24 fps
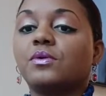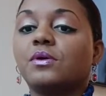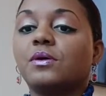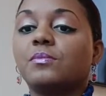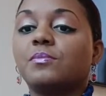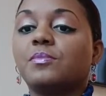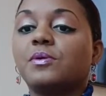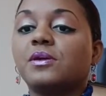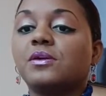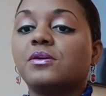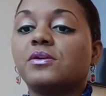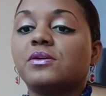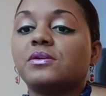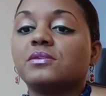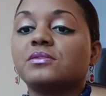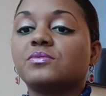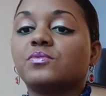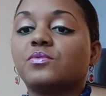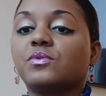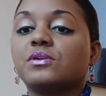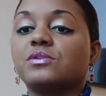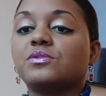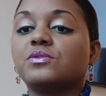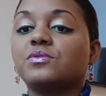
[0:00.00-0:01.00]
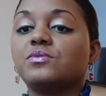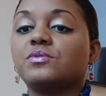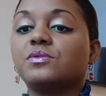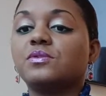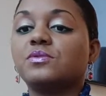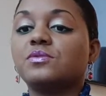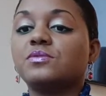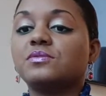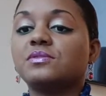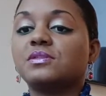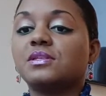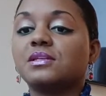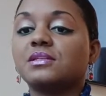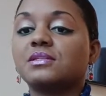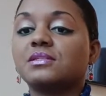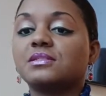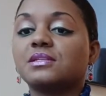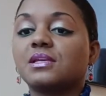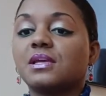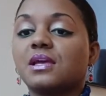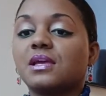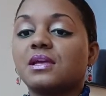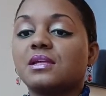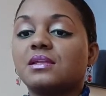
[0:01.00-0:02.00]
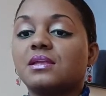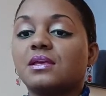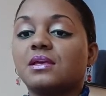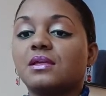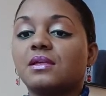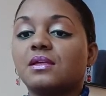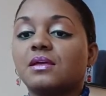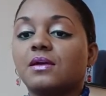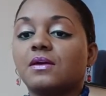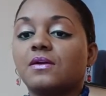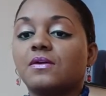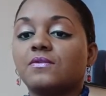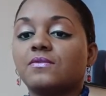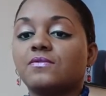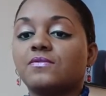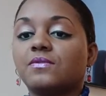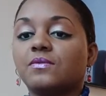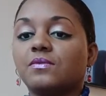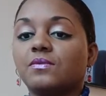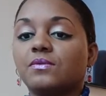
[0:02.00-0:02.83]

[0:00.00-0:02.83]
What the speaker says: appearance when you use this set of